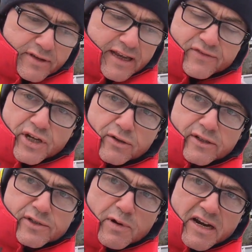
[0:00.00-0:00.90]
They've told
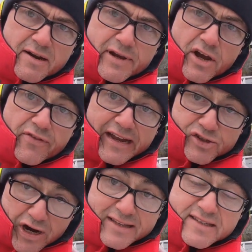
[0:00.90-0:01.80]
us we're going to be on their
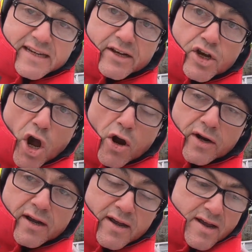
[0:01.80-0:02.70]
transient dock
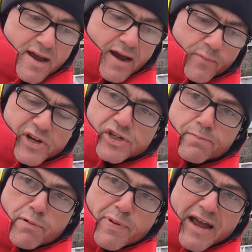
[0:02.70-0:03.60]
and we
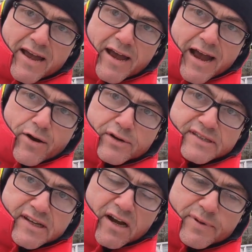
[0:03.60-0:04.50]
should prepare our
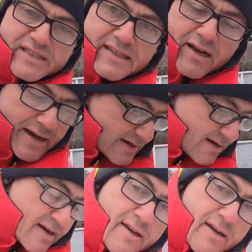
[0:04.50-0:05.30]
starboard side.